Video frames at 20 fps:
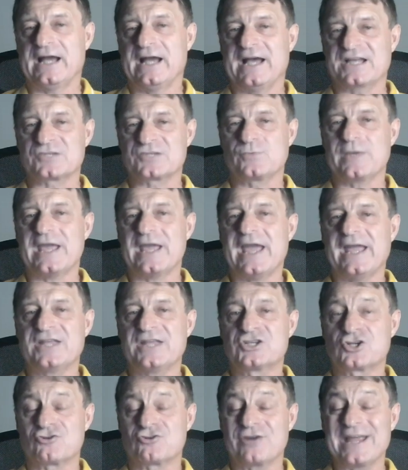as we
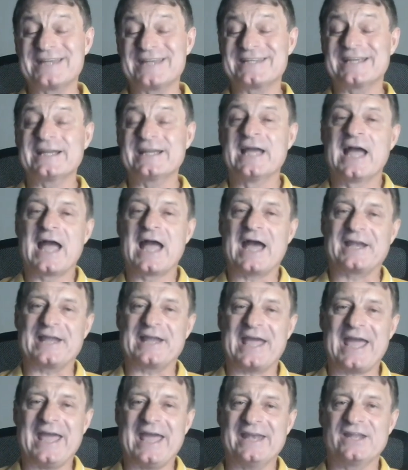age, creating
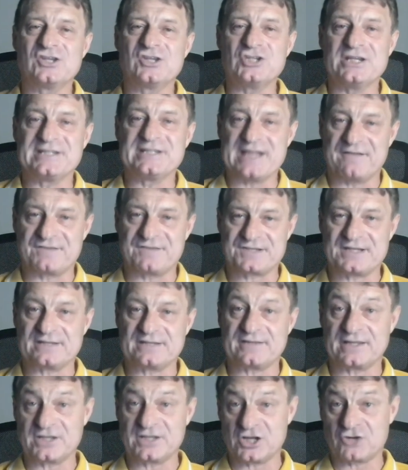an energy
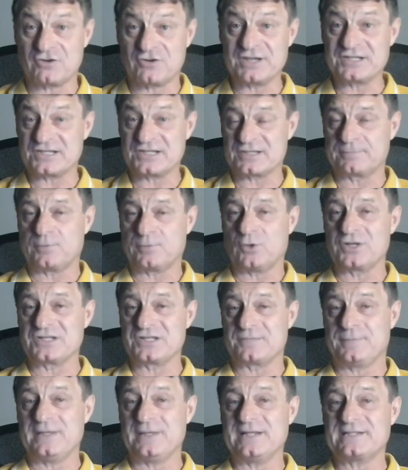deficit that decreases the
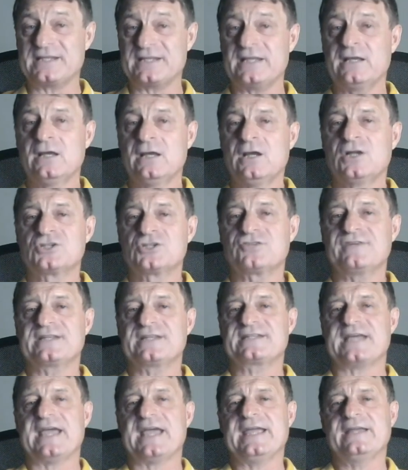body's ability to
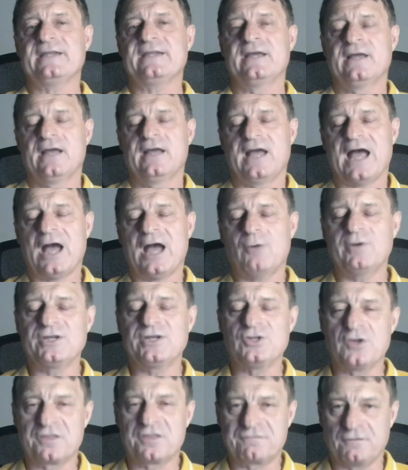retain our
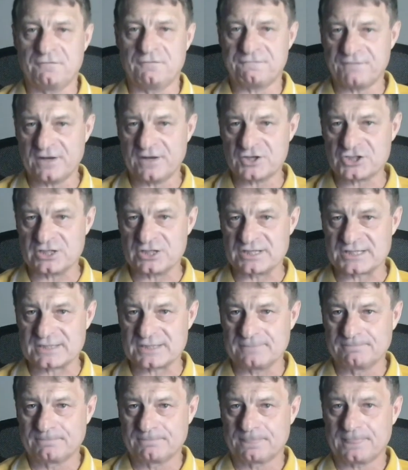youthful
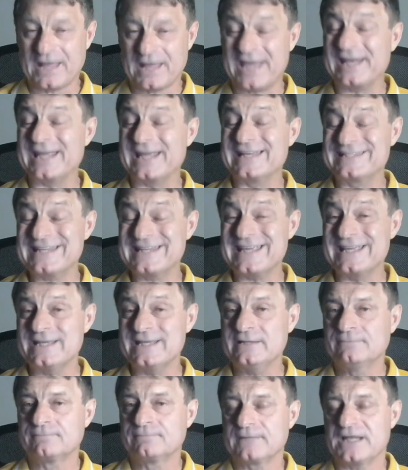functions. NAD
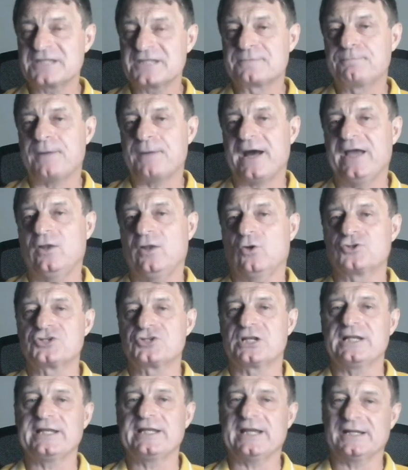is
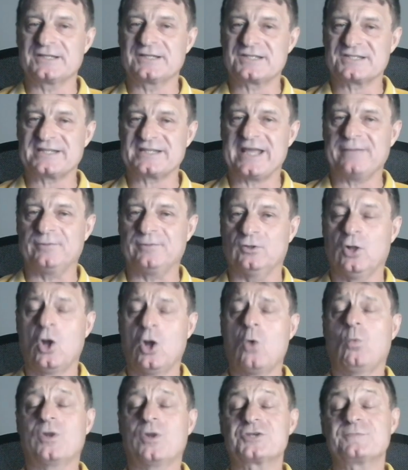biologically unstable,
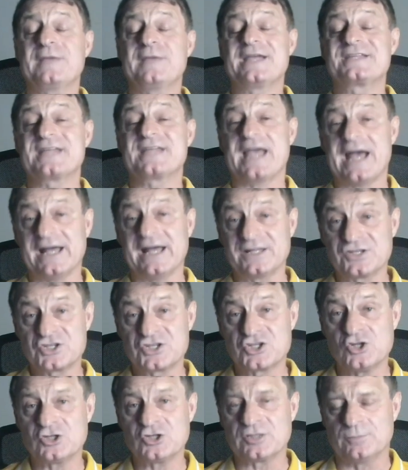which makes it
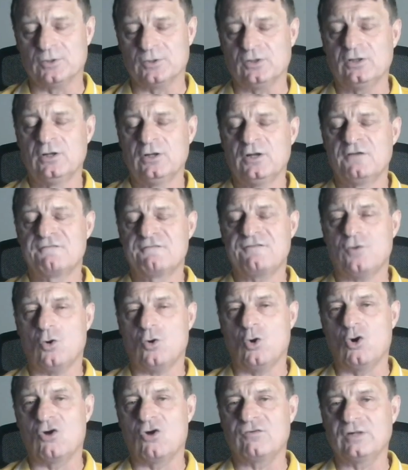unsuitable for
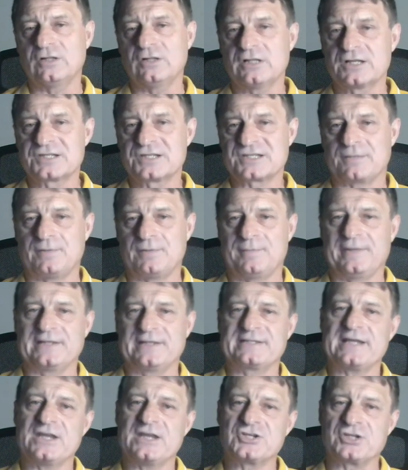oral
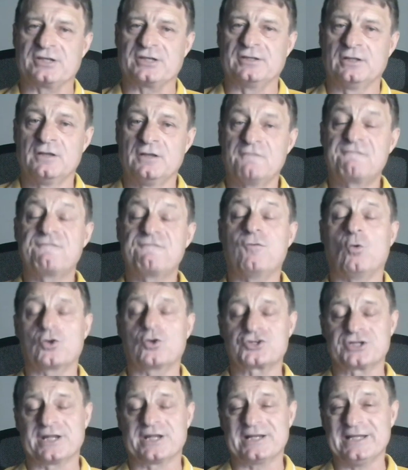supplementation.
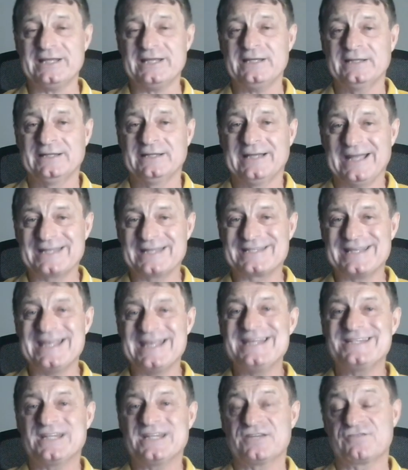Fortunately, it's
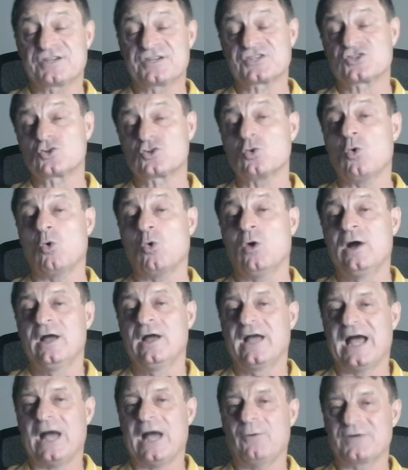easy to restore
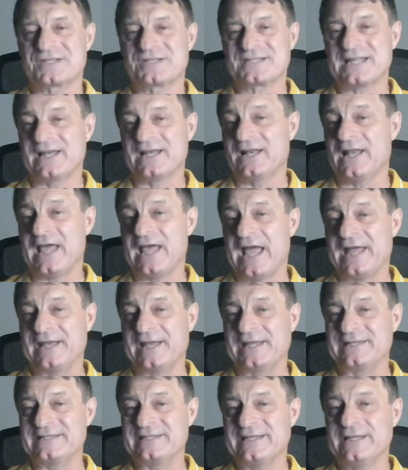our cellular
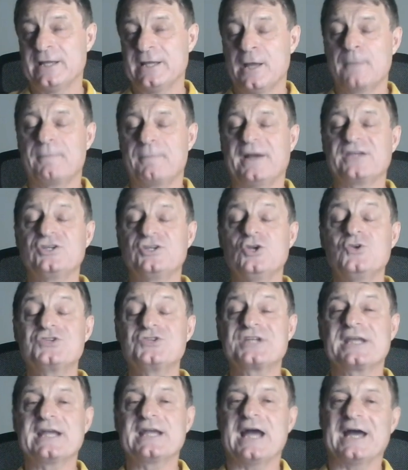NAD by
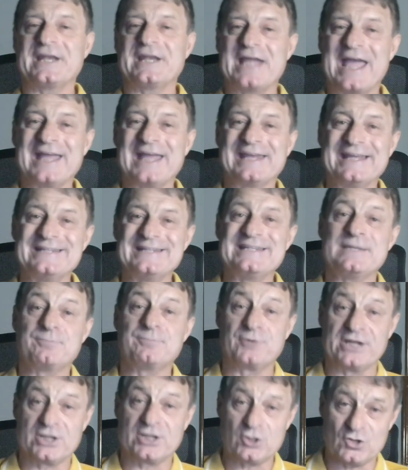using an
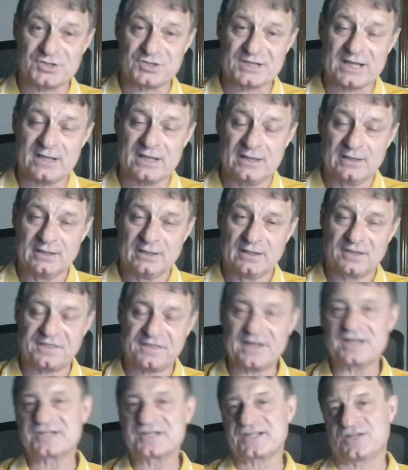NAD precursor,
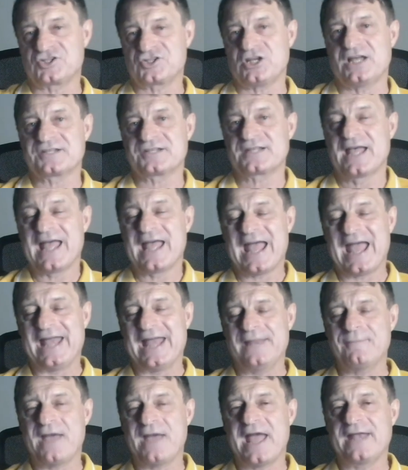things such as
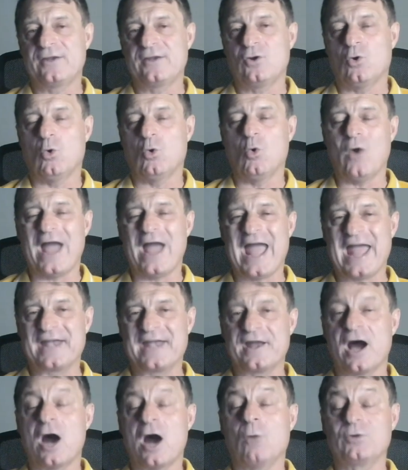NMN or
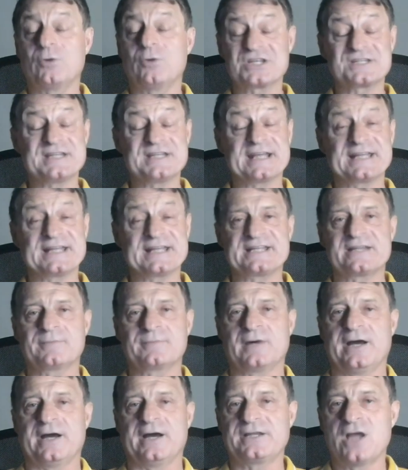NR, which is
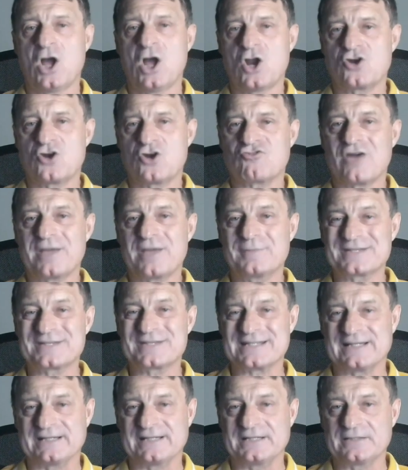nicotinamide
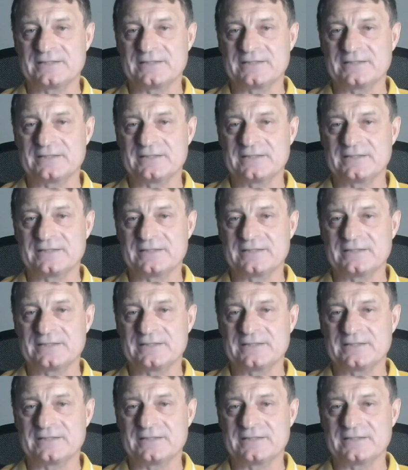riboside.